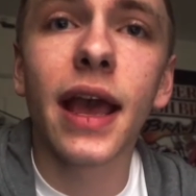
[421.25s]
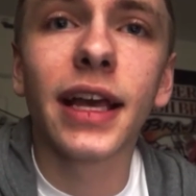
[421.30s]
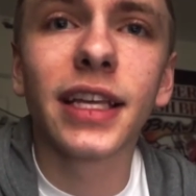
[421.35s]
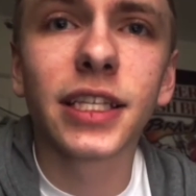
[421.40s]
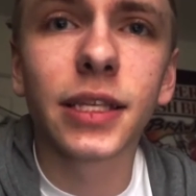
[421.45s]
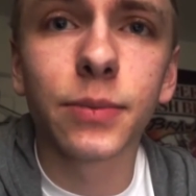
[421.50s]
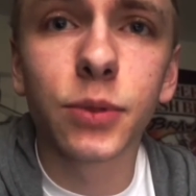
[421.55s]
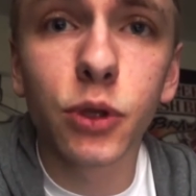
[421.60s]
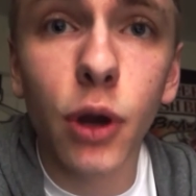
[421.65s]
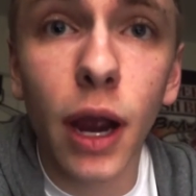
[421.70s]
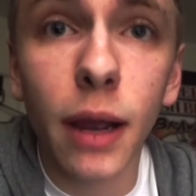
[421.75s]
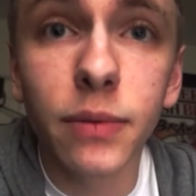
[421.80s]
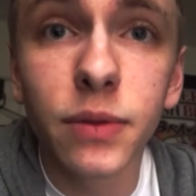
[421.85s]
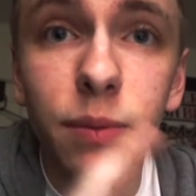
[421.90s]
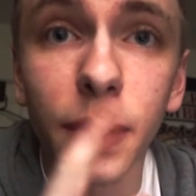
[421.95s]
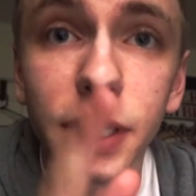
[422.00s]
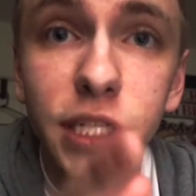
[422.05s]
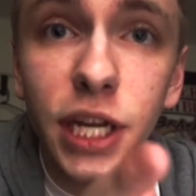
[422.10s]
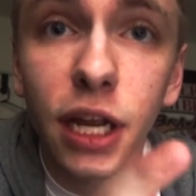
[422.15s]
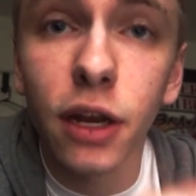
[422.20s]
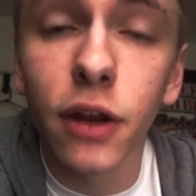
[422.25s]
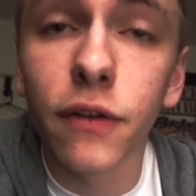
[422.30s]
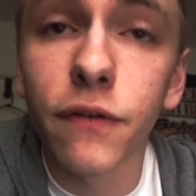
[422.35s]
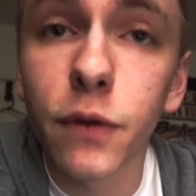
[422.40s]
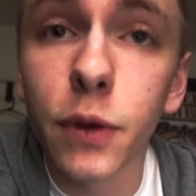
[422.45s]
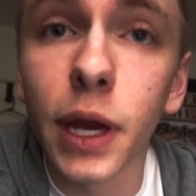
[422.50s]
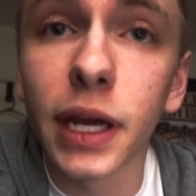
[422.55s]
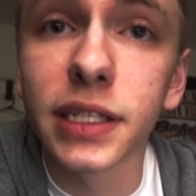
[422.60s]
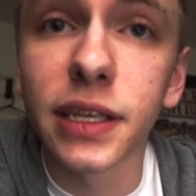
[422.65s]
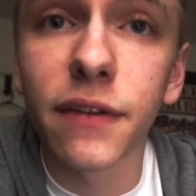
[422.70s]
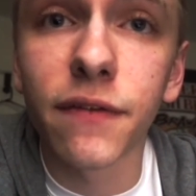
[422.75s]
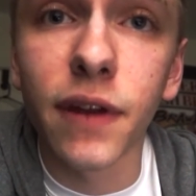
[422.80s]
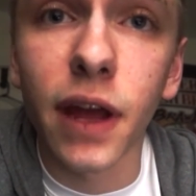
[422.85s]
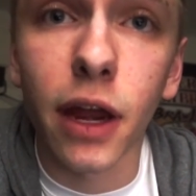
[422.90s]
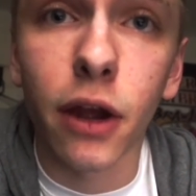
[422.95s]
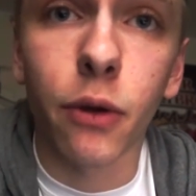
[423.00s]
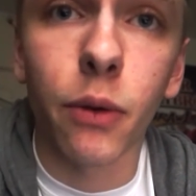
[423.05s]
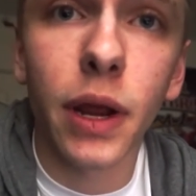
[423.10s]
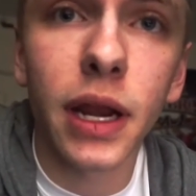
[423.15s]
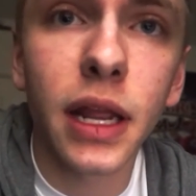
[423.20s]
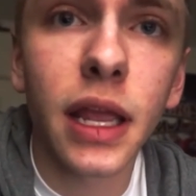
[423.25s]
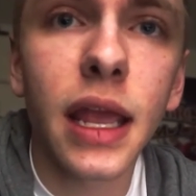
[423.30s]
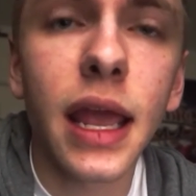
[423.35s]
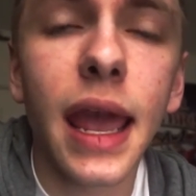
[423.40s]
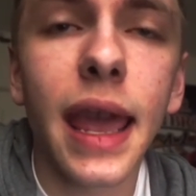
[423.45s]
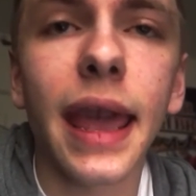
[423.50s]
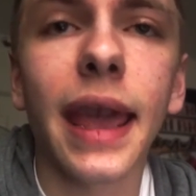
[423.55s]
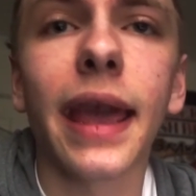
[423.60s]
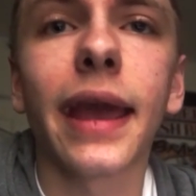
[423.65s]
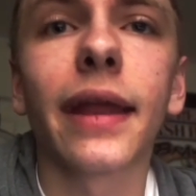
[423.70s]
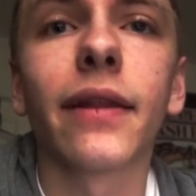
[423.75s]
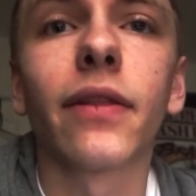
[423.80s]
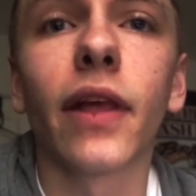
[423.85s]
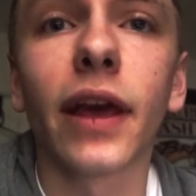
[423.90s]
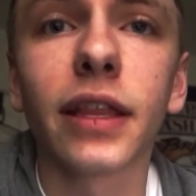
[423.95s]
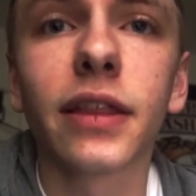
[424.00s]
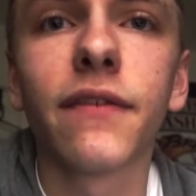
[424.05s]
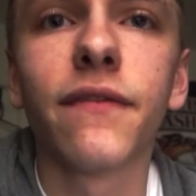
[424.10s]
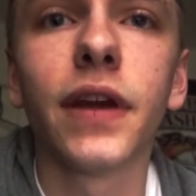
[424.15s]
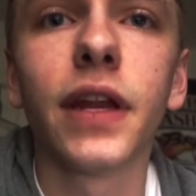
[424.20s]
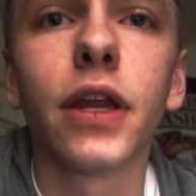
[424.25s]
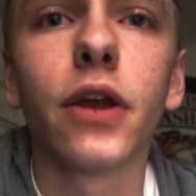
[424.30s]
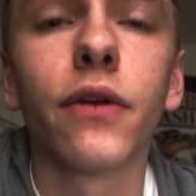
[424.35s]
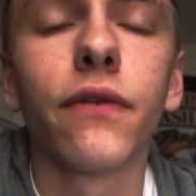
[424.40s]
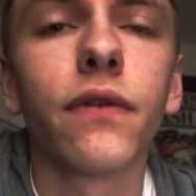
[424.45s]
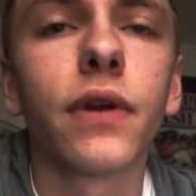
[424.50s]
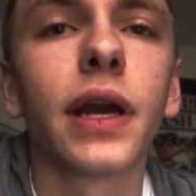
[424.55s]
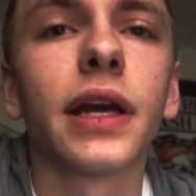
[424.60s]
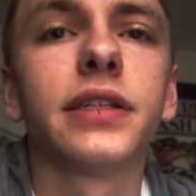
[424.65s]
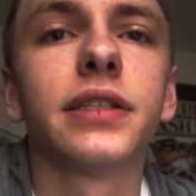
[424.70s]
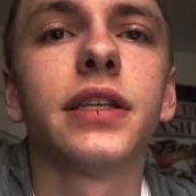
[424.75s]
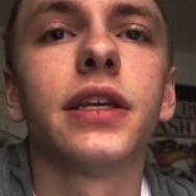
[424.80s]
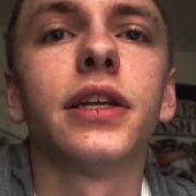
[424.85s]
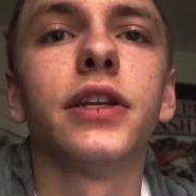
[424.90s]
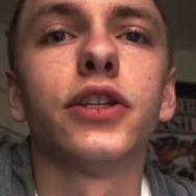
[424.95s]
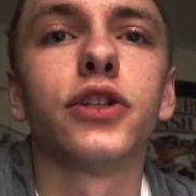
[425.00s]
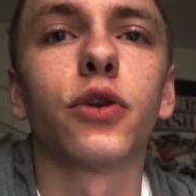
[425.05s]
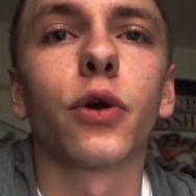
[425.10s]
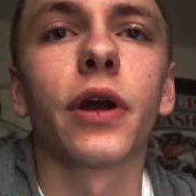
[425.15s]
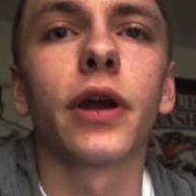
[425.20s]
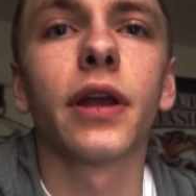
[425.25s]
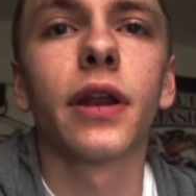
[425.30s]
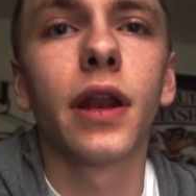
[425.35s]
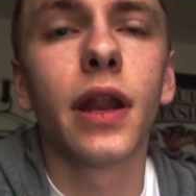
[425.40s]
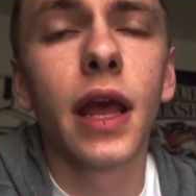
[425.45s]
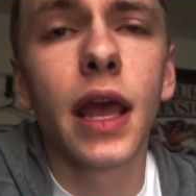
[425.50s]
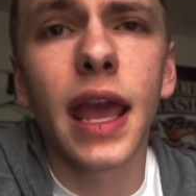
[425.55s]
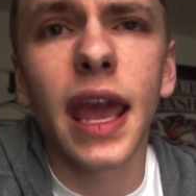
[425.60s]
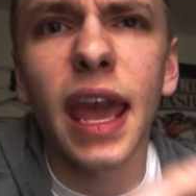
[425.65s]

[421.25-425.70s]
Subscribe to my channel if you guys have not already, and like the video if you guys did enjoy it.